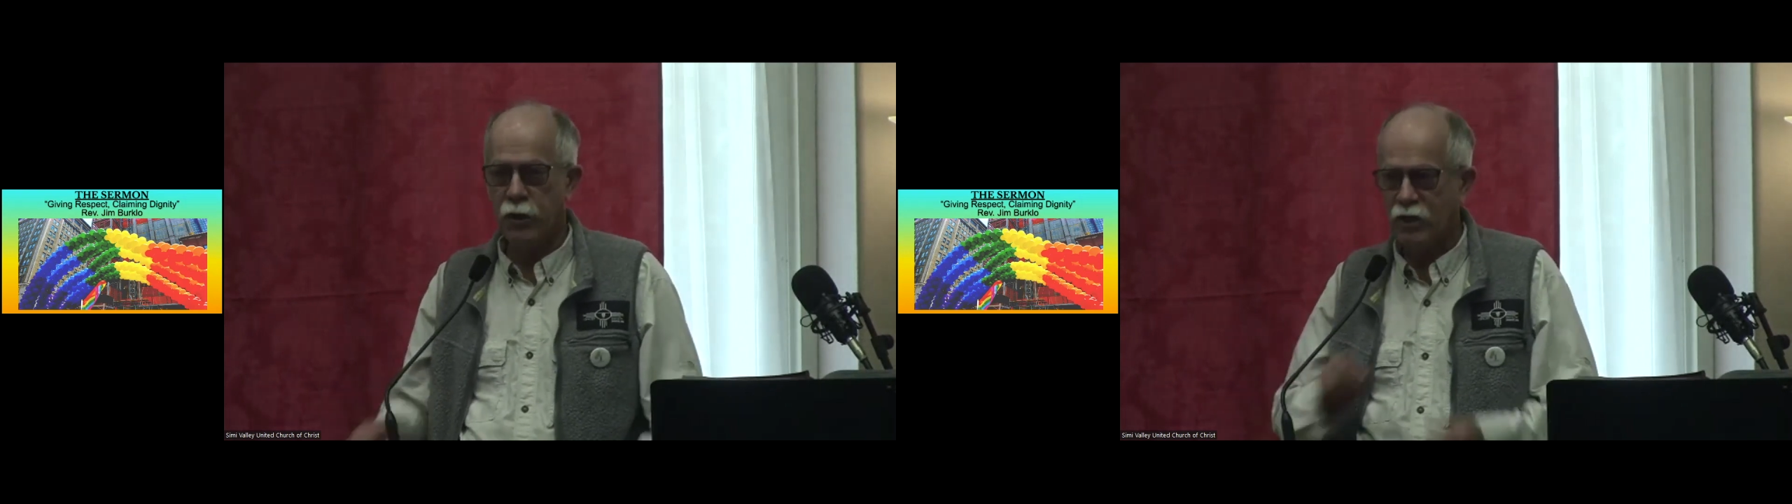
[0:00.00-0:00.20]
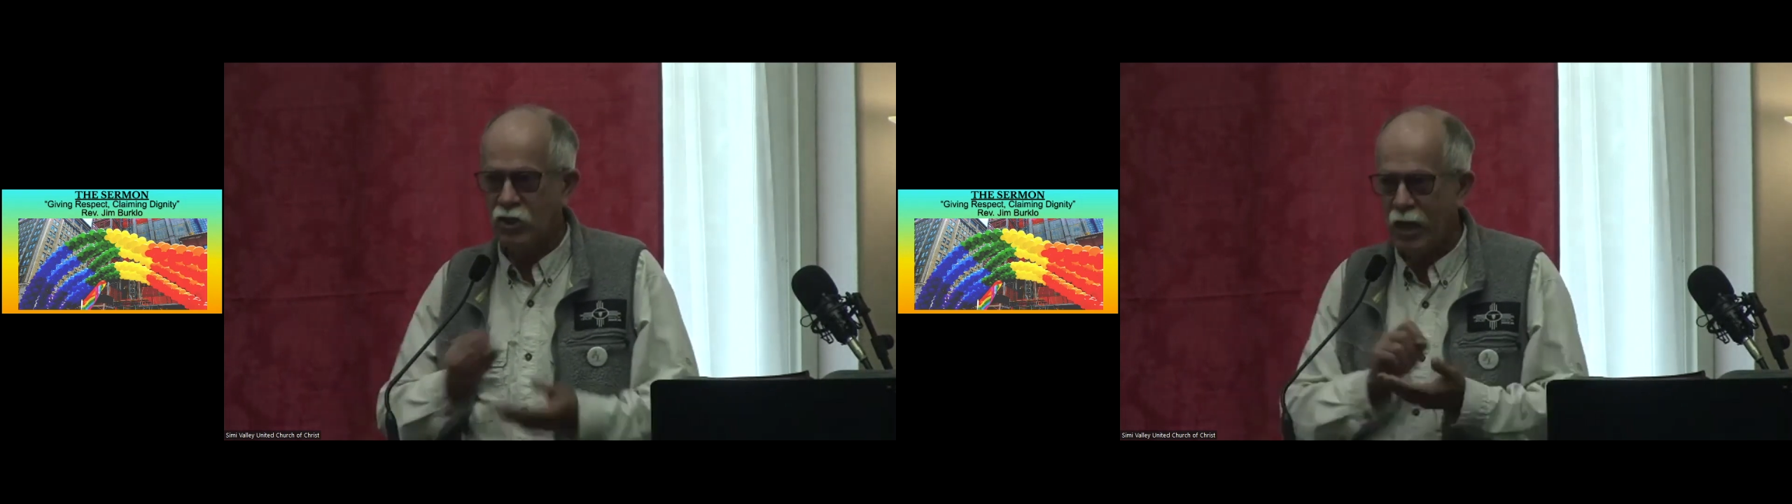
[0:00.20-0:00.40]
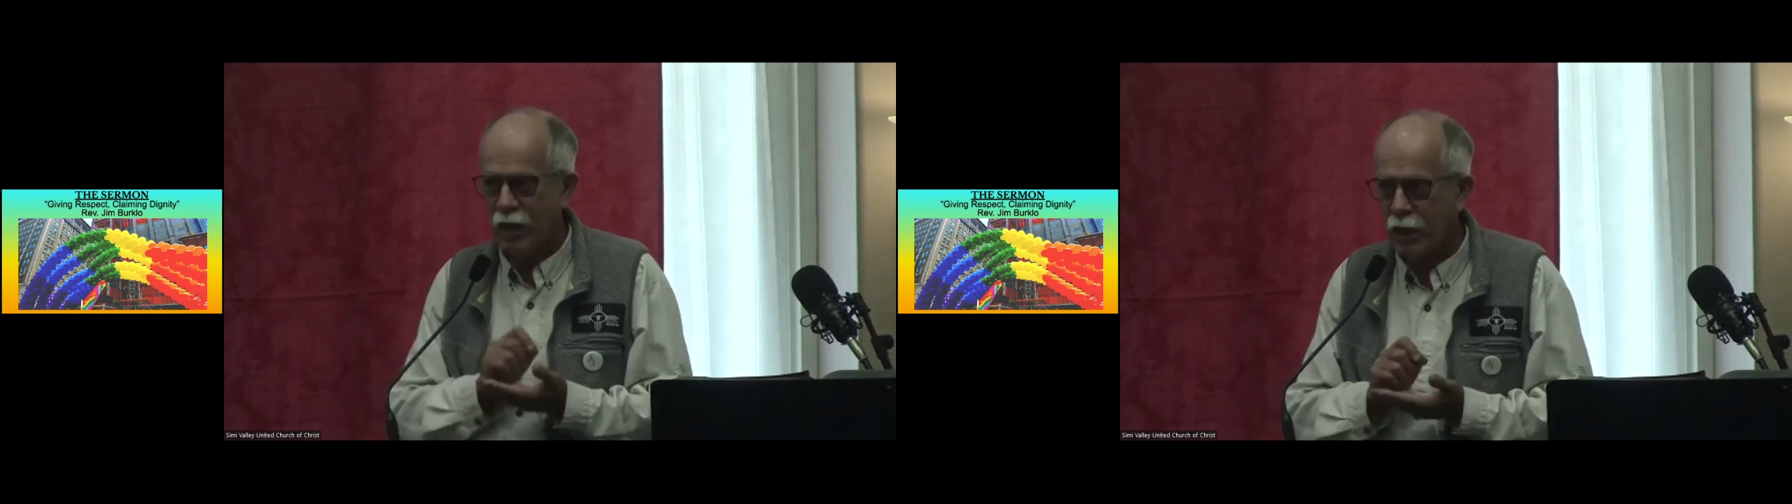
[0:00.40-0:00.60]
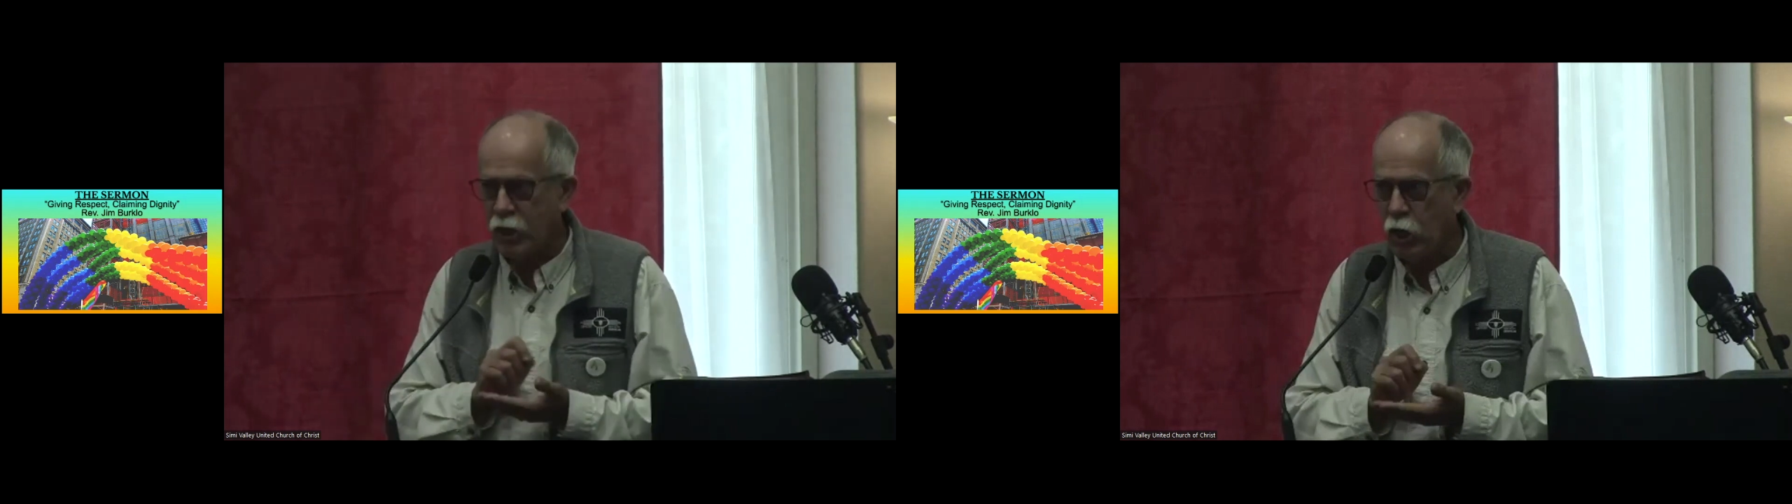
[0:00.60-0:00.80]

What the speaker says: and taking